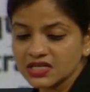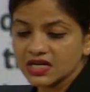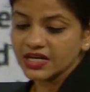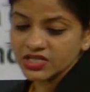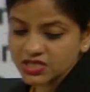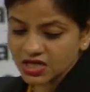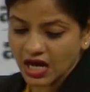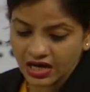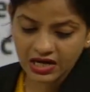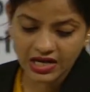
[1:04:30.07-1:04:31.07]
relation.
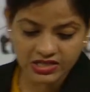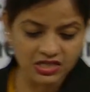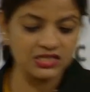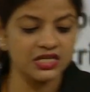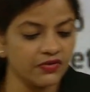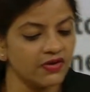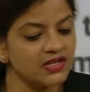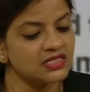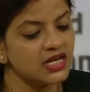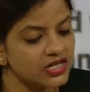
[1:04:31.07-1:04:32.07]
Our relation is equivalence
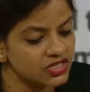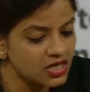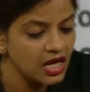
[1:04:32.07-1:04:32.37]
relation